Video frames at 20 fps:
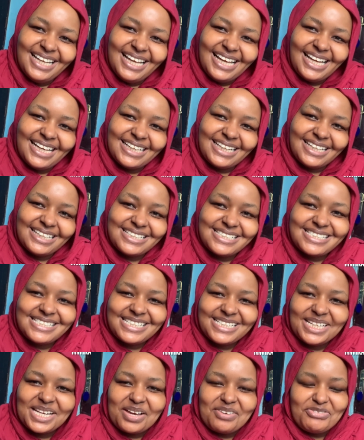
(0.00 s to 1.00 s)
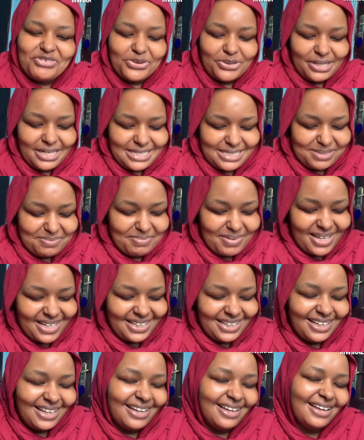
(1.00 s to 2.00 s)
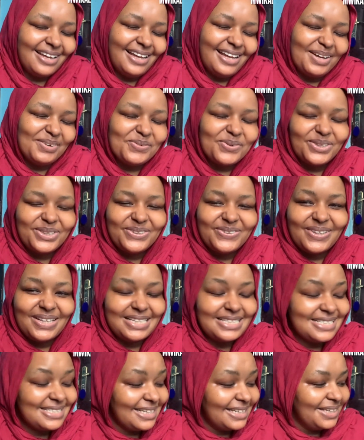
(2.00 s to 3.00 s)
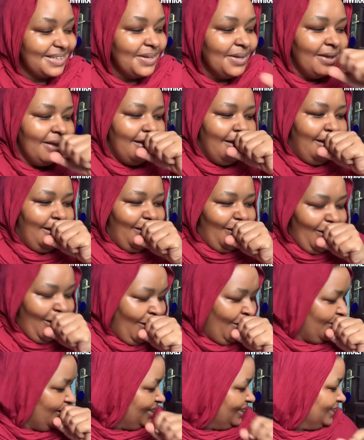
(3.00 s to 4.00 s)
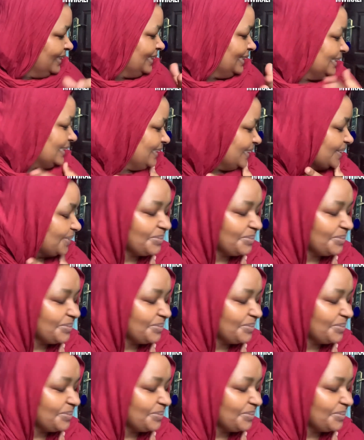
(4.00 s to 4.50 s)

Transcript: I can still afford a smile. Huh? What do I say? I'm